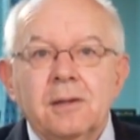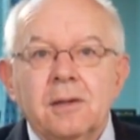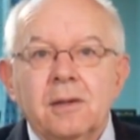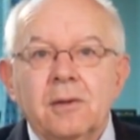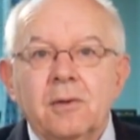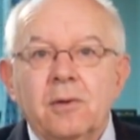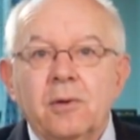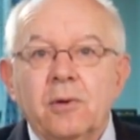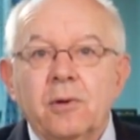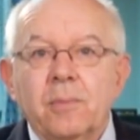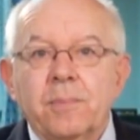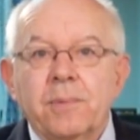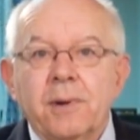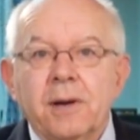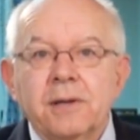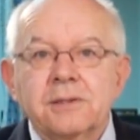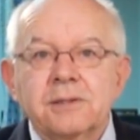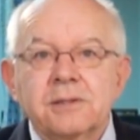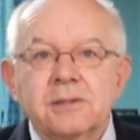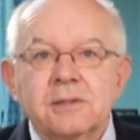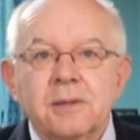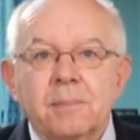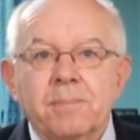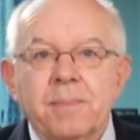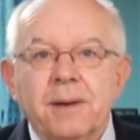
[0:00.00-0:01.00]
The oil
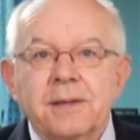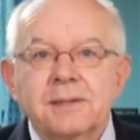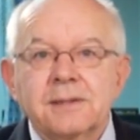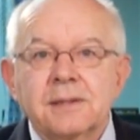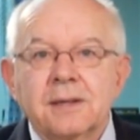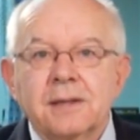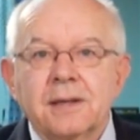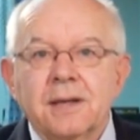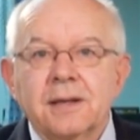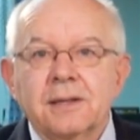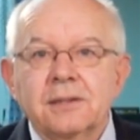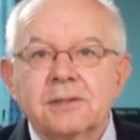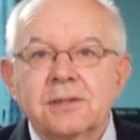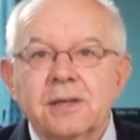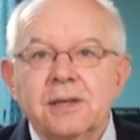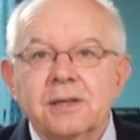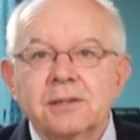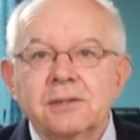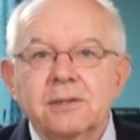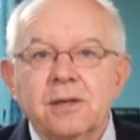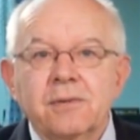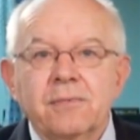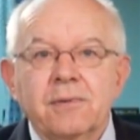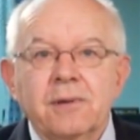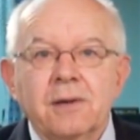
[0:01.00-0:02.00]
prices are basically
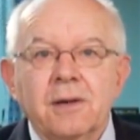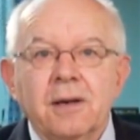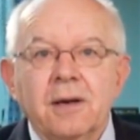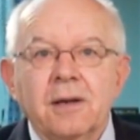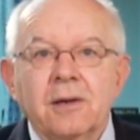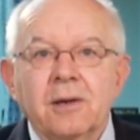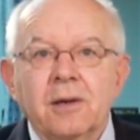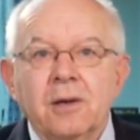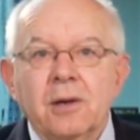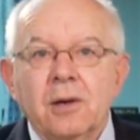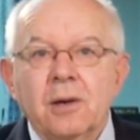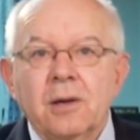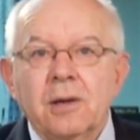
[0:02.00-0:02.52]
unchanged overnight